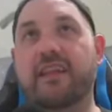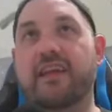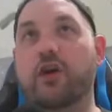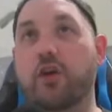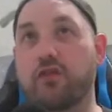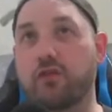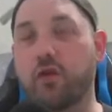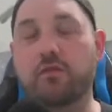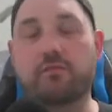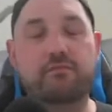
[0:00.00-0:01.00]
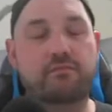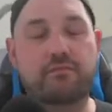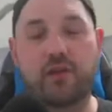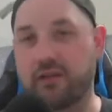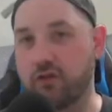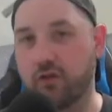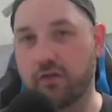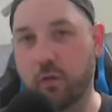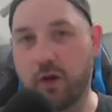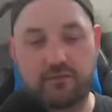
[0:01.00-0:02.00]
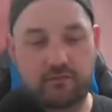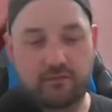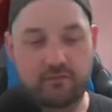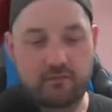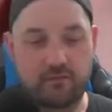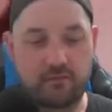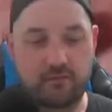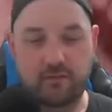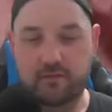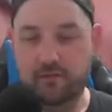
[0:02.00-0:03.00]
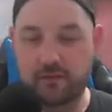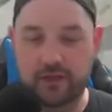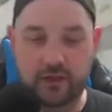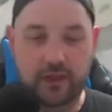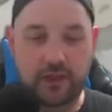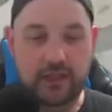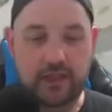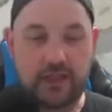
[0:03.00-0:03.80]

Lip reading: And then Curtain's Call, nice 2 for 1, really good.